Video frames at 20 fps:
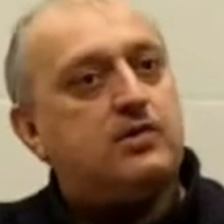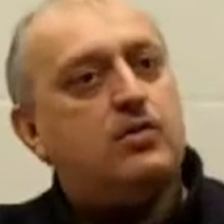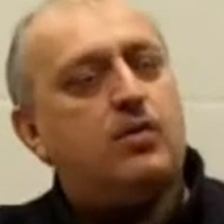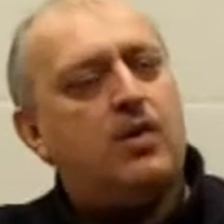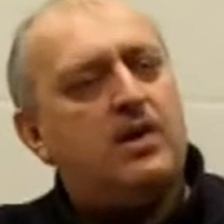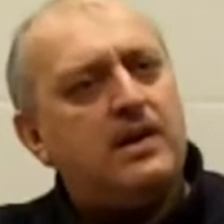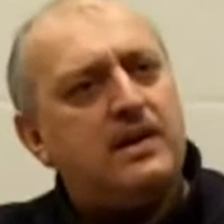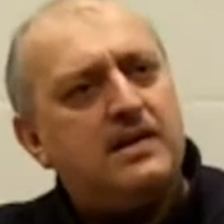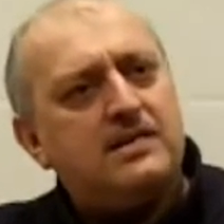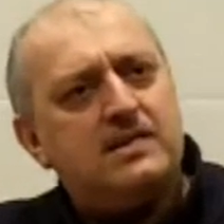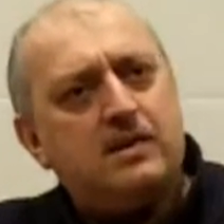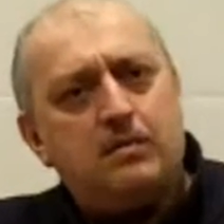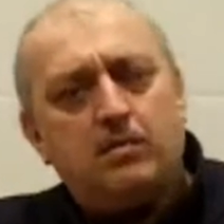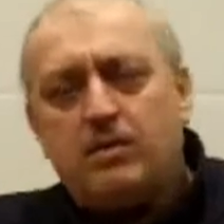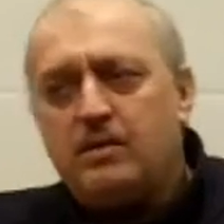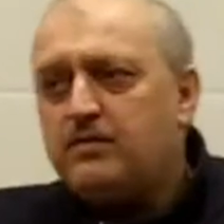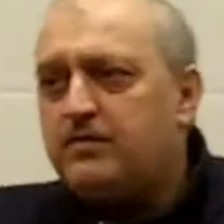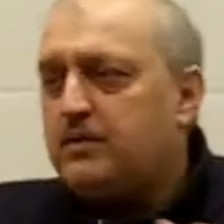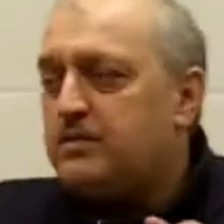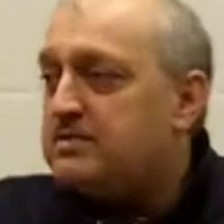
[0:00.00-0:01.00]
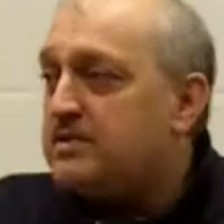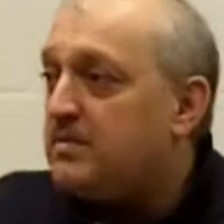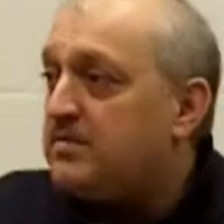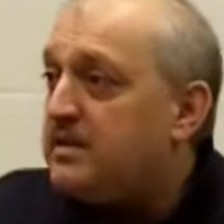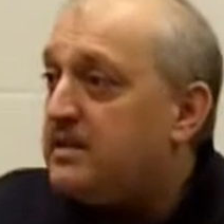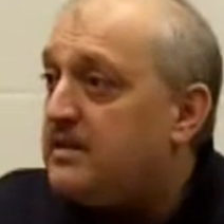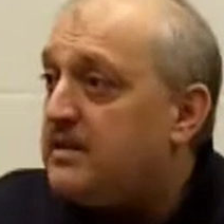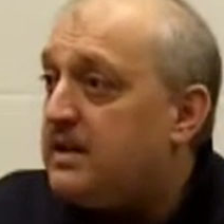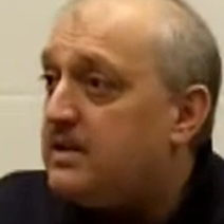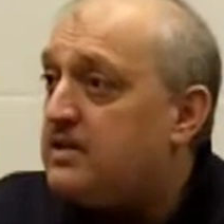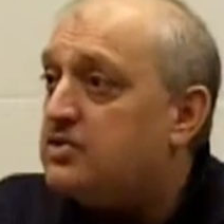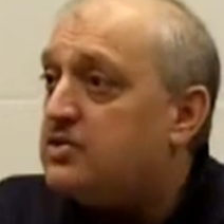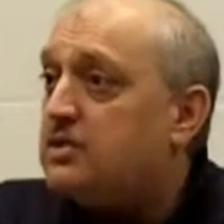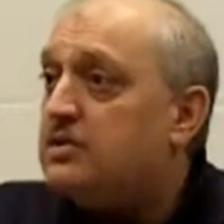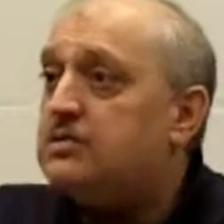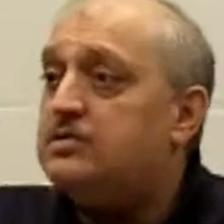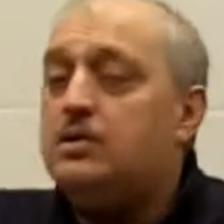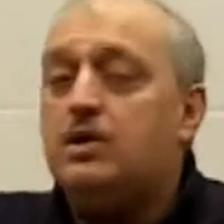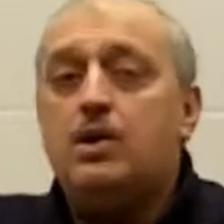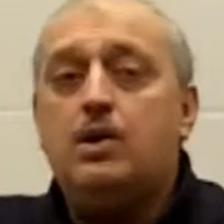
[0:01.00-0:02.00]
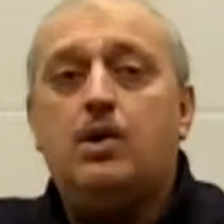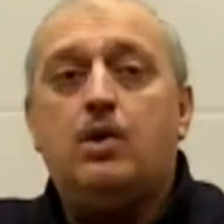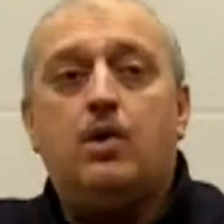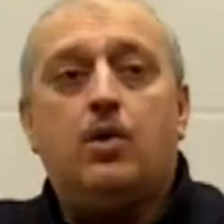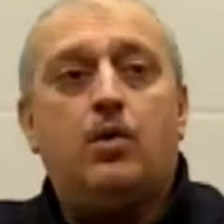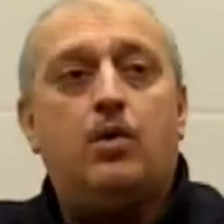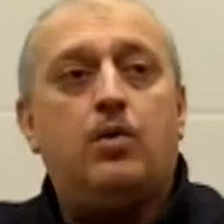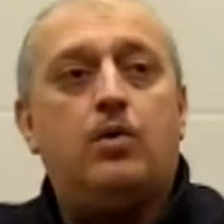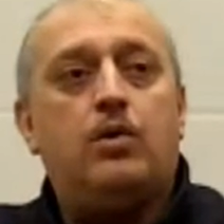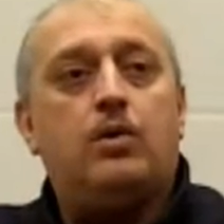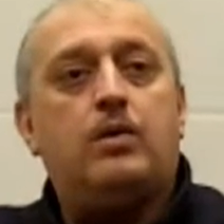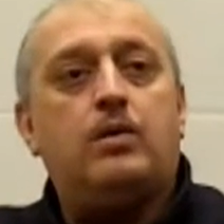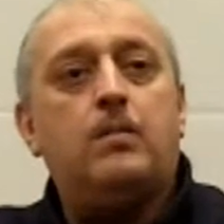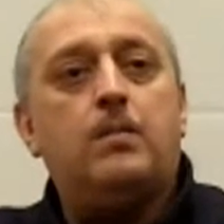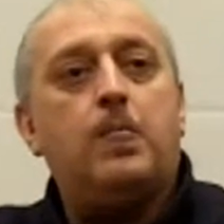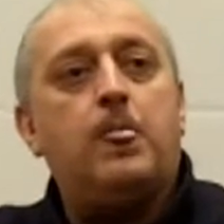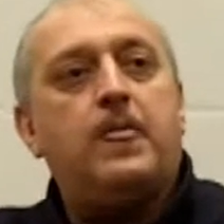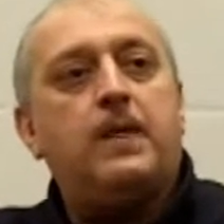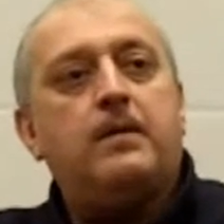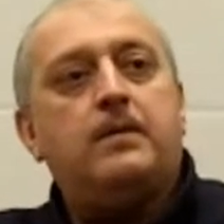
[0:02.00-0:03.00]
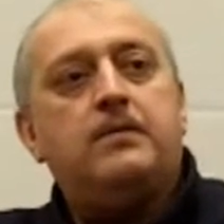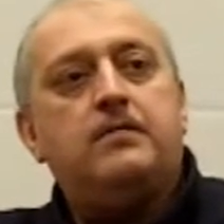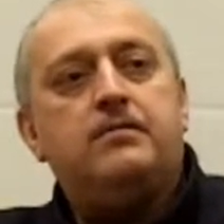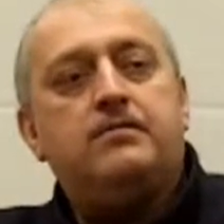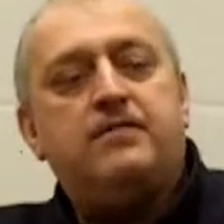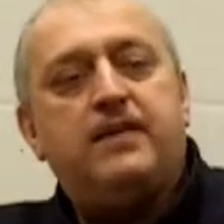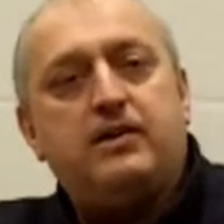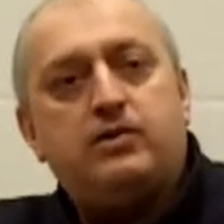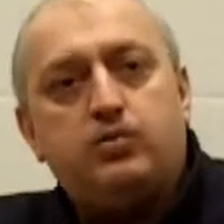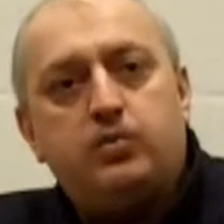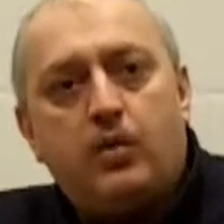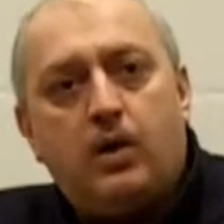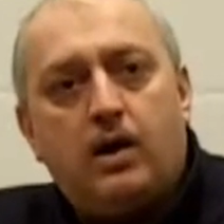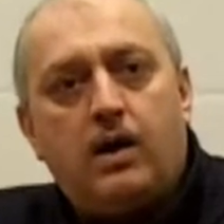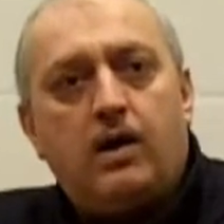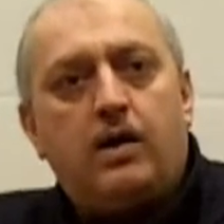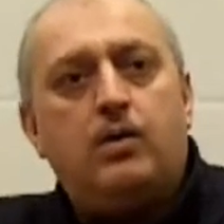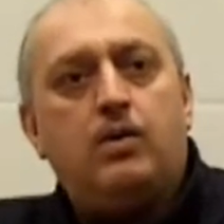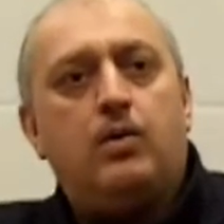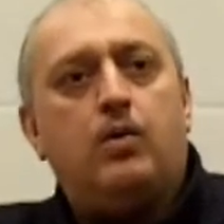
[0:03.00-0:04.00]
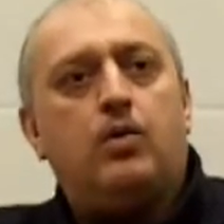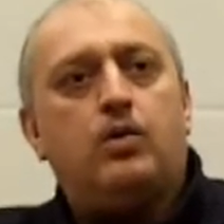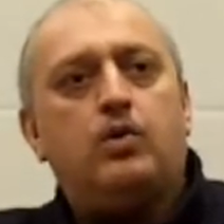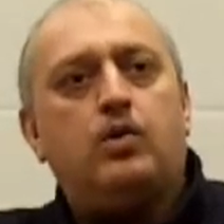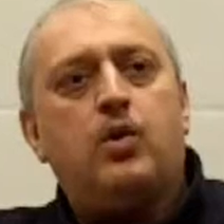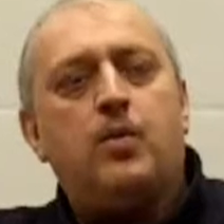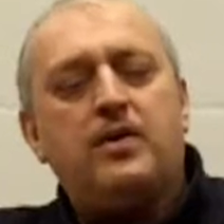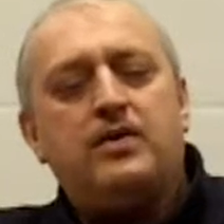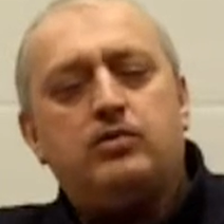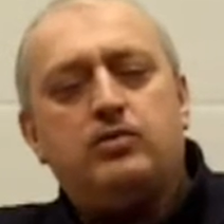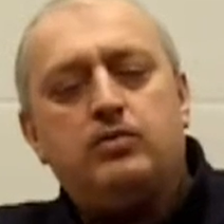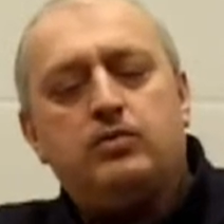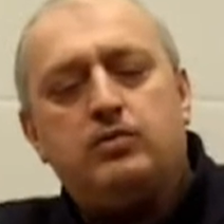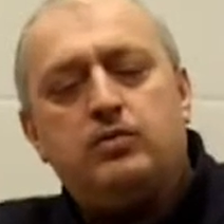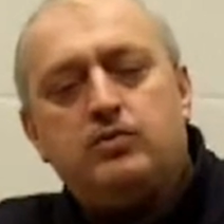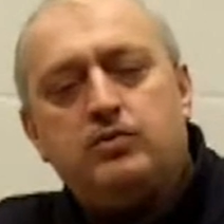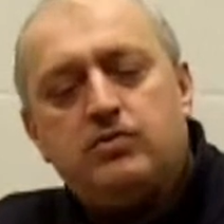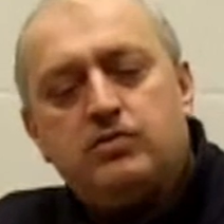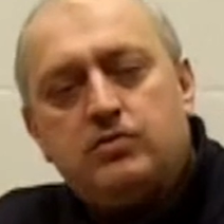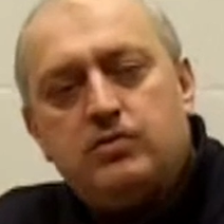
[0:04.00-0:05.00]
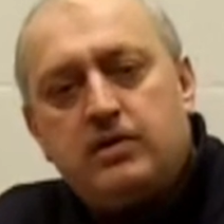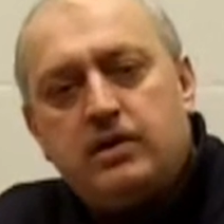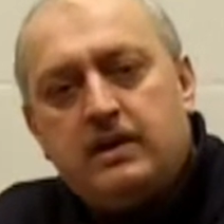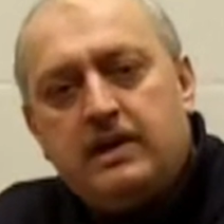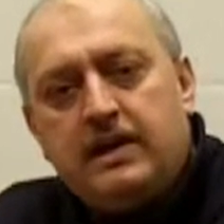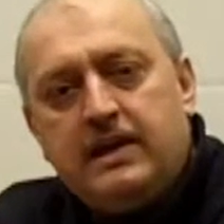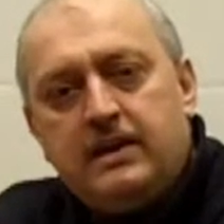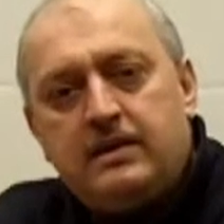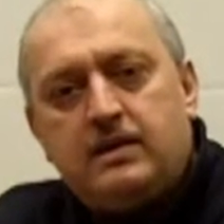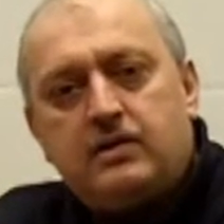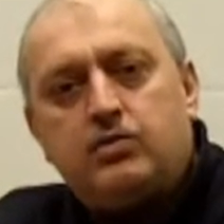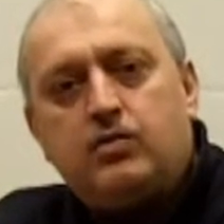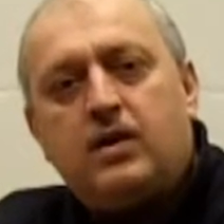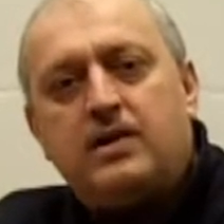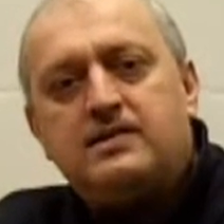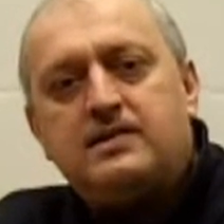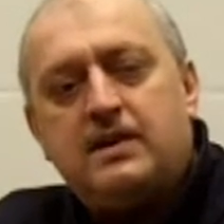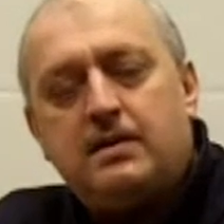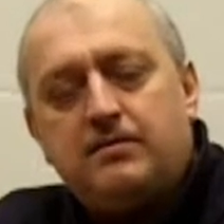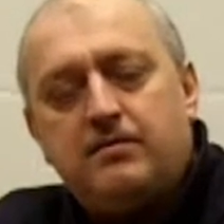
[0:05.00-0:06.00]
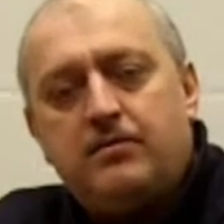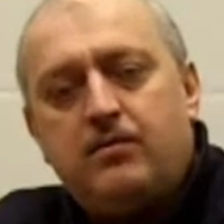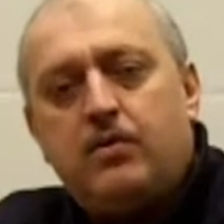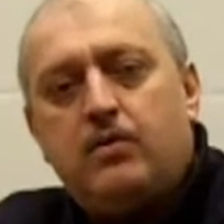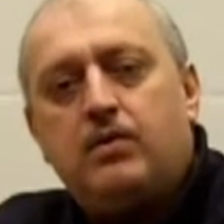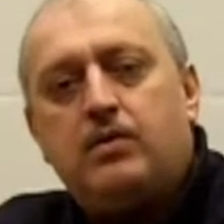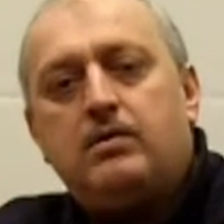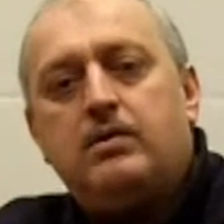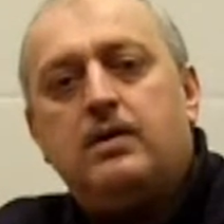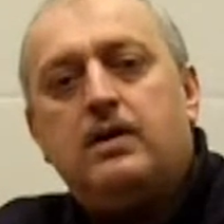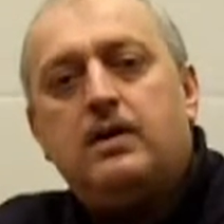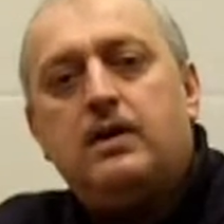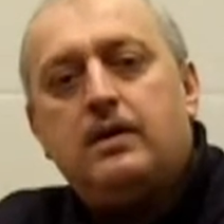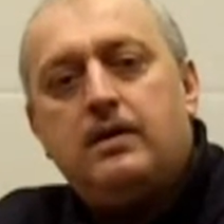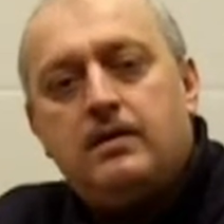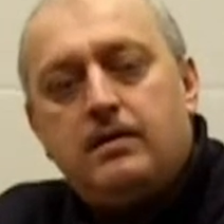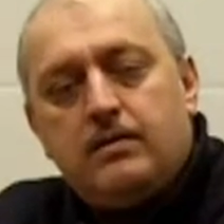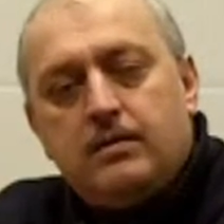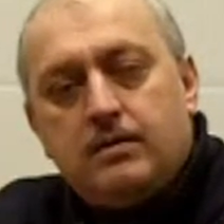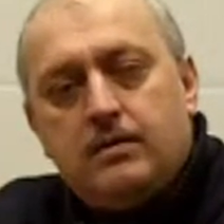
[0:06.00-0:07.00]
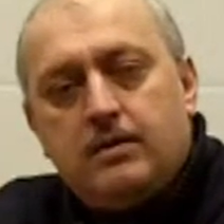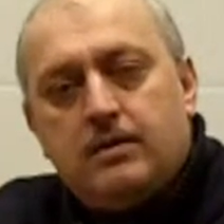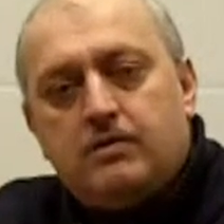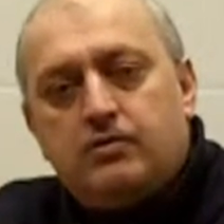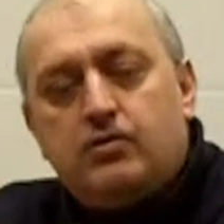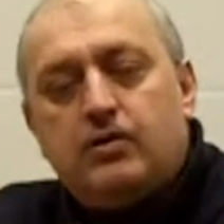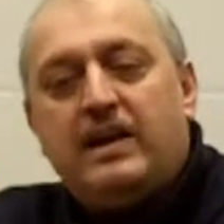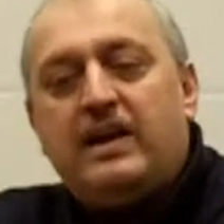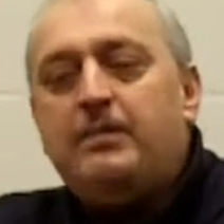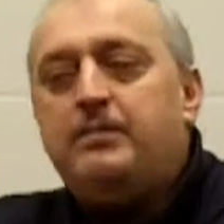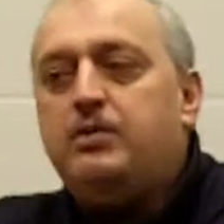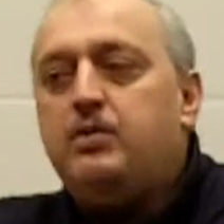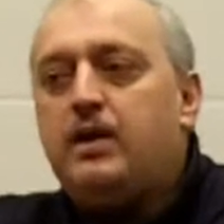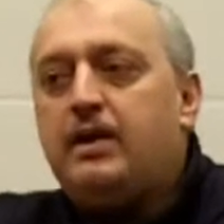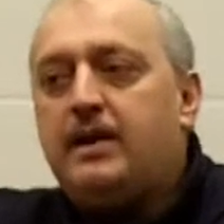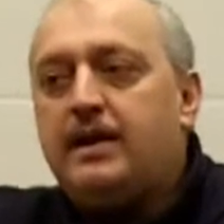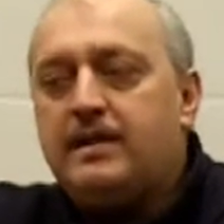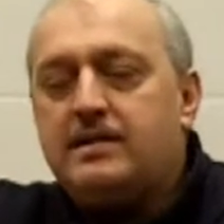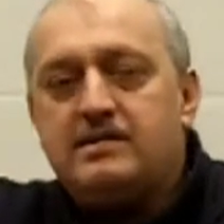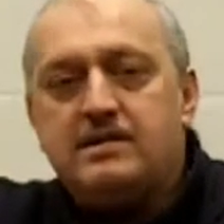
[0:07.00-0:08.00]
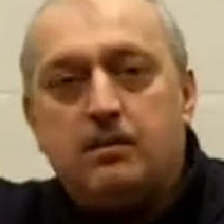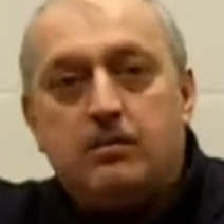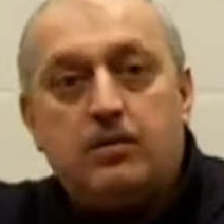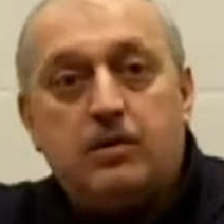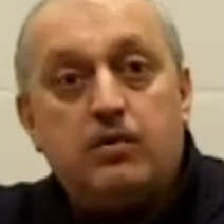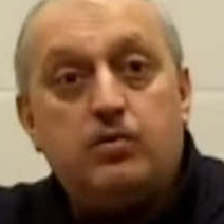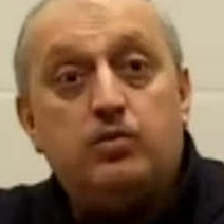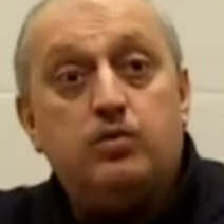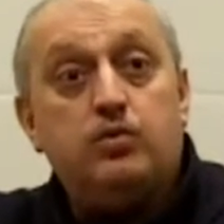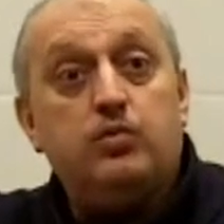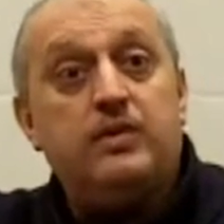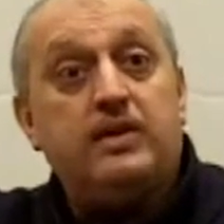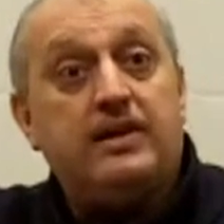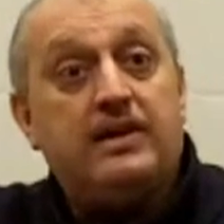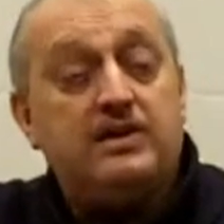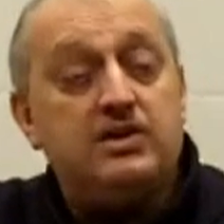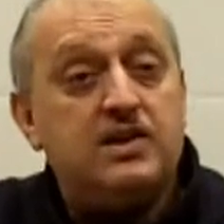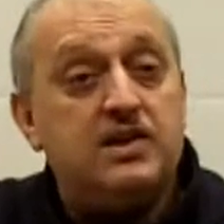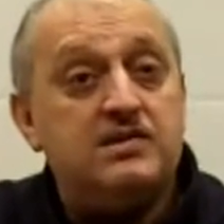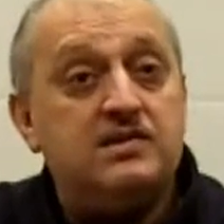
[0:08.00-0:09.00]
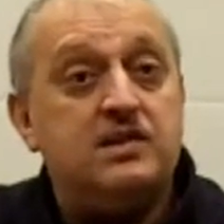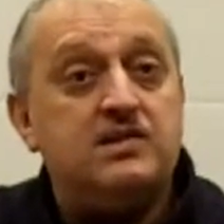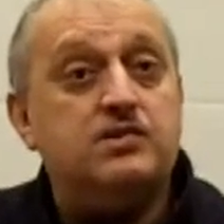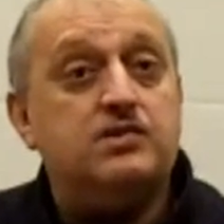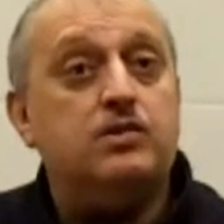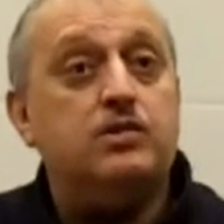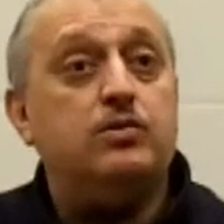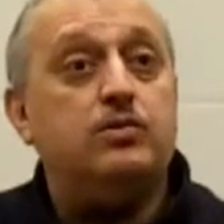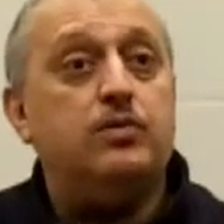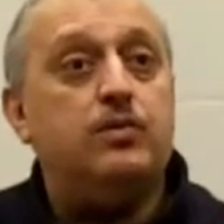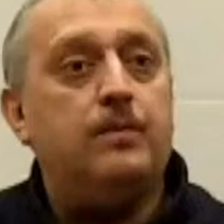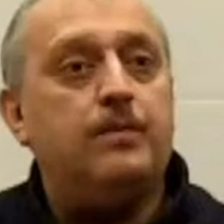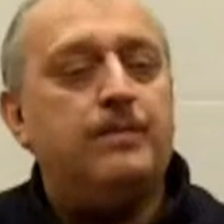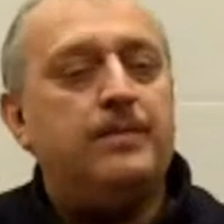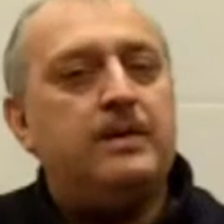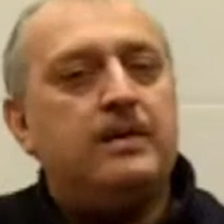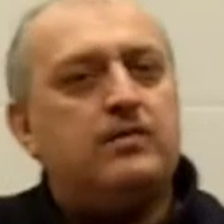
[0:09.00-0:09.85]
So warning someone from something dangerous, or fatwa, or going to a leader to ask him for to help you against someone who's doing injustice to you.